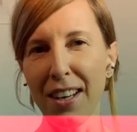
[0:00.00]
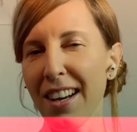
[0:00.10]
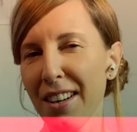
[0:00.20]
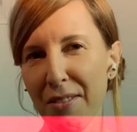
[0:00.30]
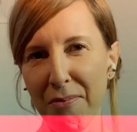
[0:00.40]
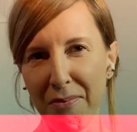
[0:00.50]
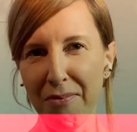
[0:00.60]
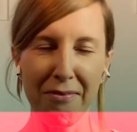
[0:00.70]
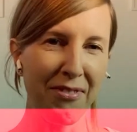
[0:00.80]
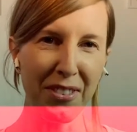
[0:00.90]

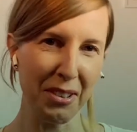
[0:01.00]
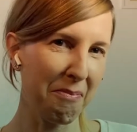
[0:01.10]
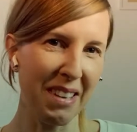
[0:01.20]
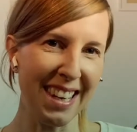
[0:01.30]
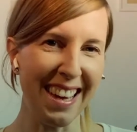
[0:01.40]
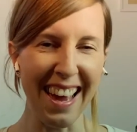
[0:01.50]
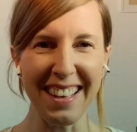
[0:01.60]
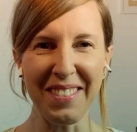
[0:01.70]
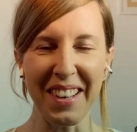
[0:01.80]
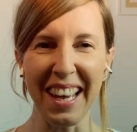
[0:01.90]
for me
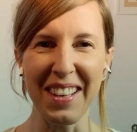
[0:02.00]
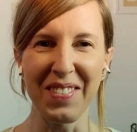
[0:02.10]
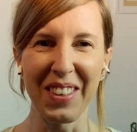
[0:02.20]
anyway,